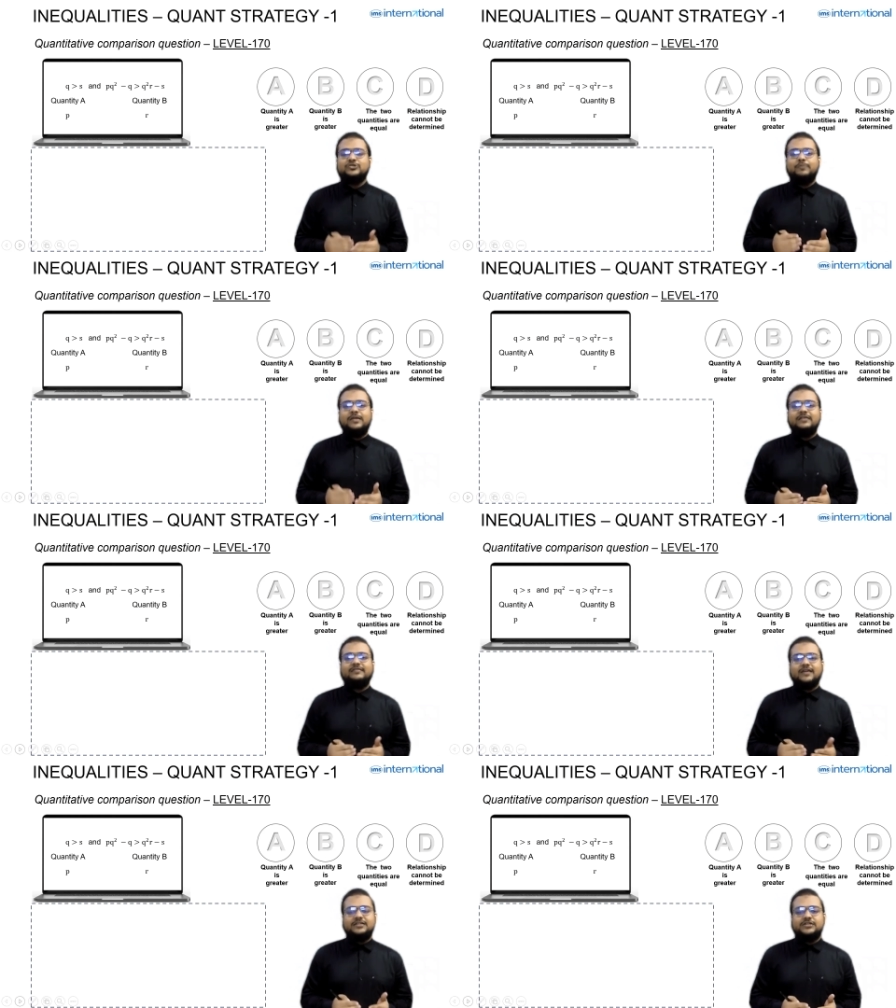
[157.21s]
so
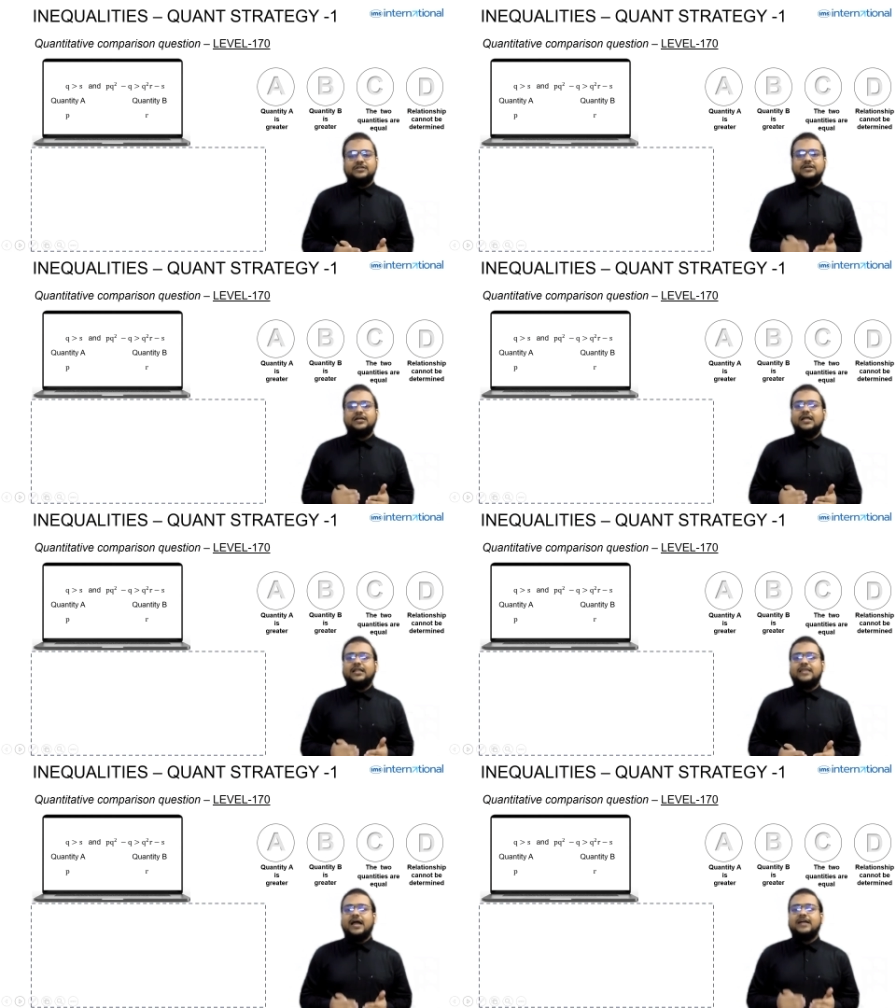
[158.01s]
please consider
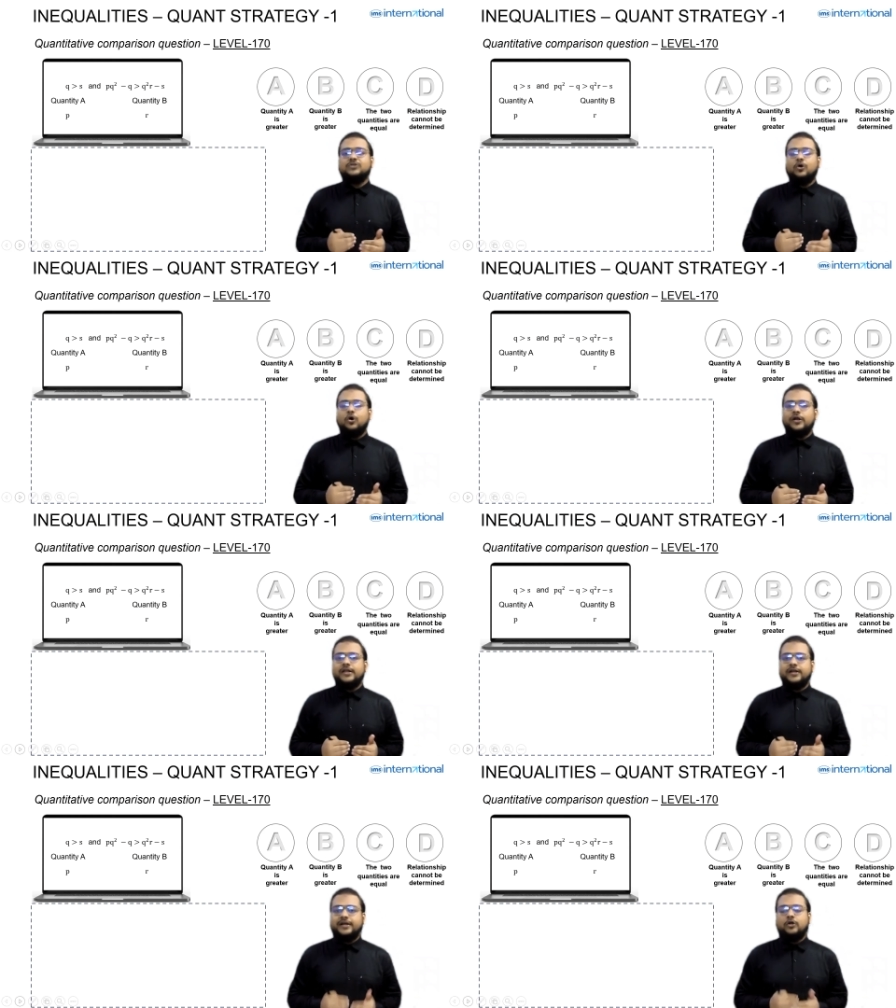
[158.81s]
that is
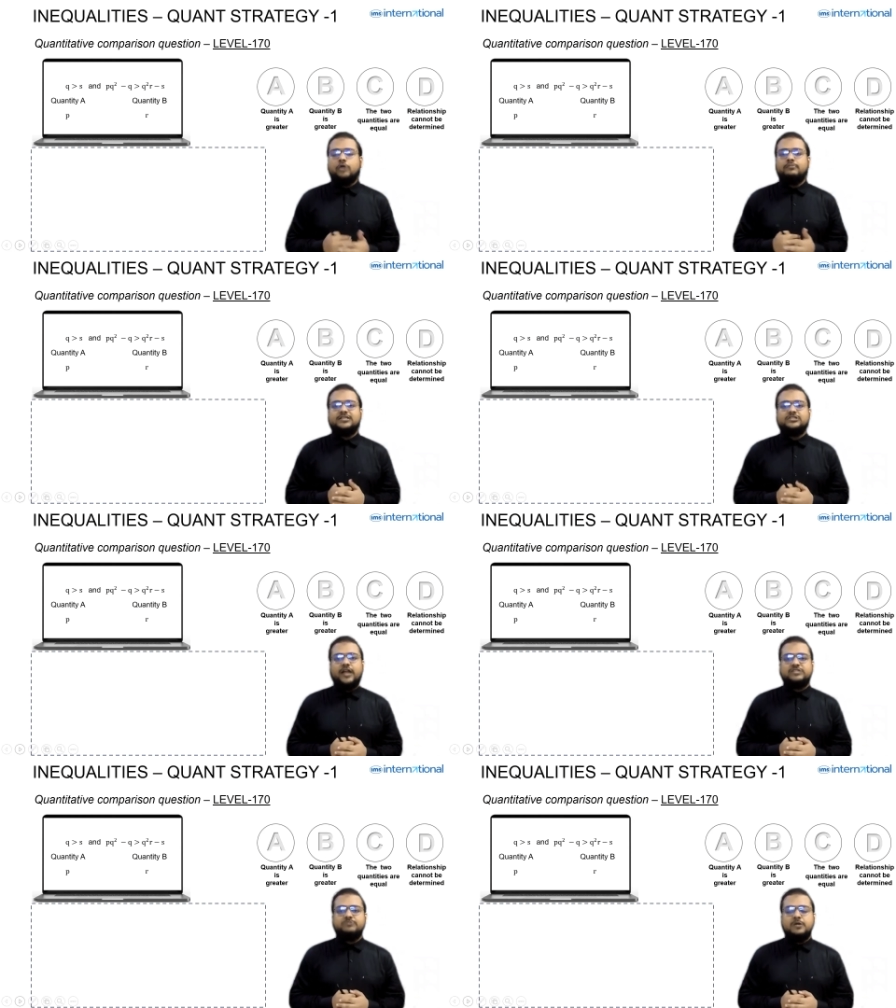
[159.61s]
already written on my
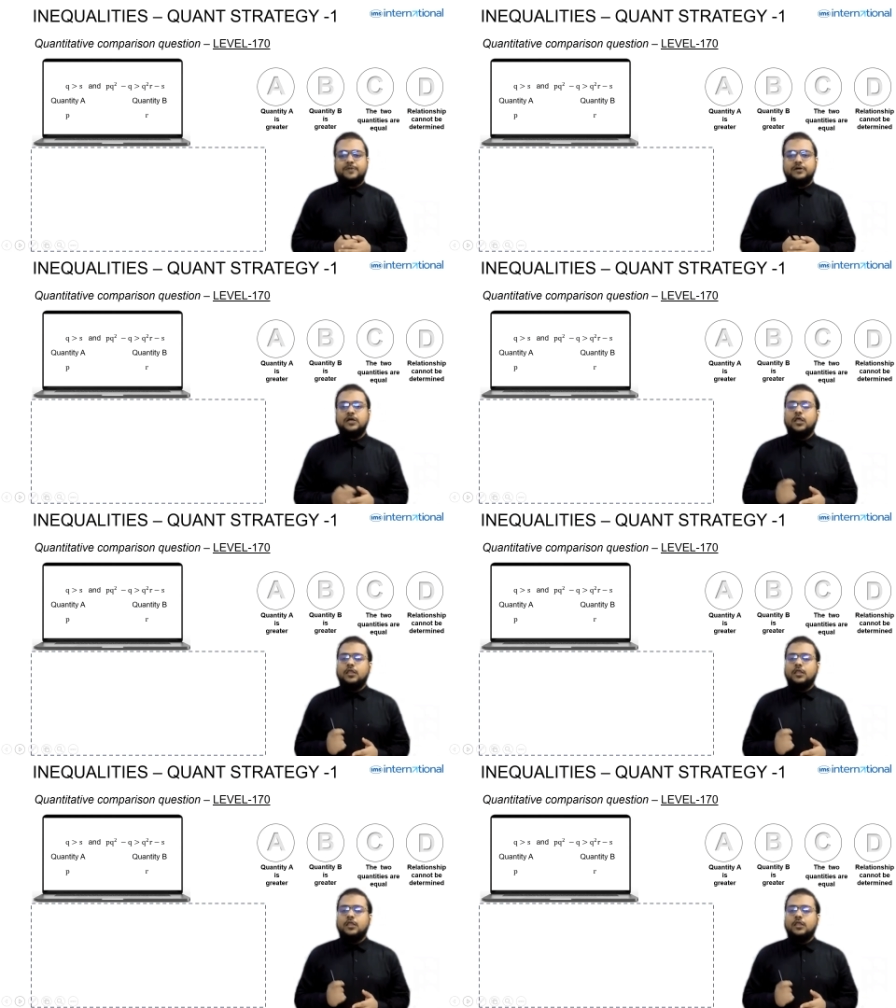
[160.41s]
scratch paper.